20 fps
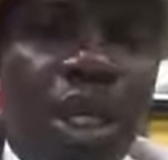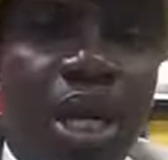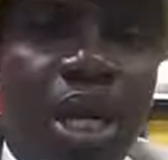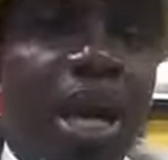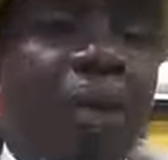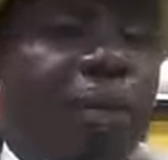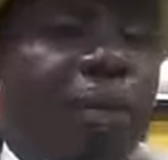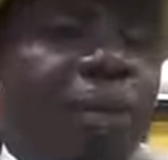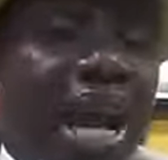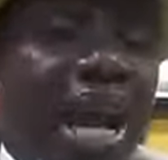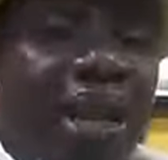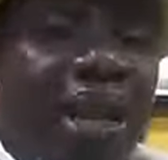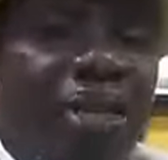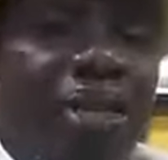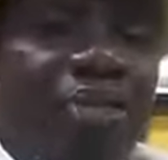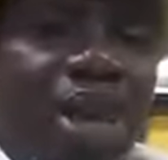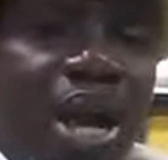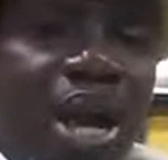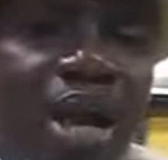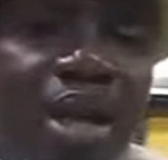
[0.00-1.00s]
Ampaya
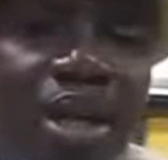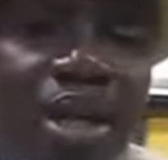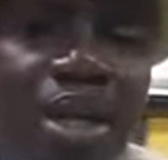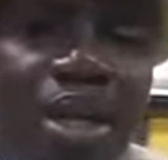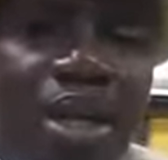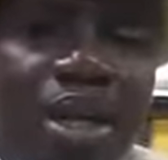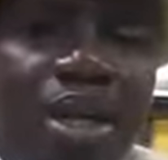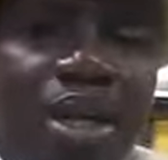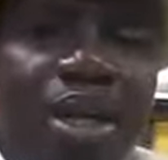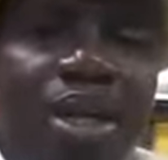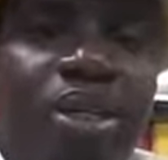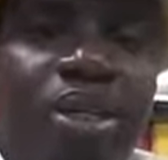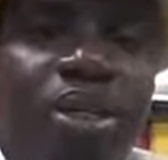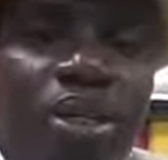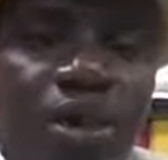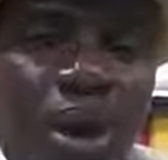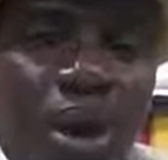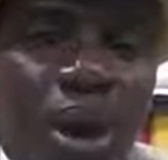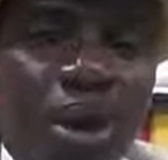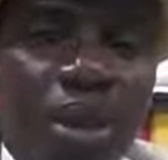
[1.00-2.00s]
Ibidwa,
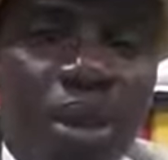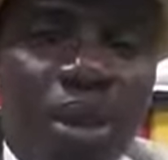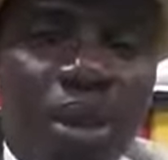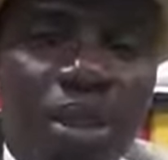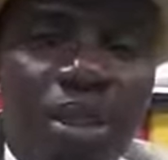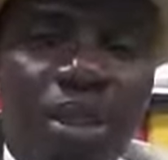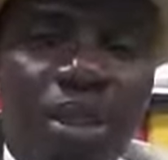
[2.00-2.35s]
New York.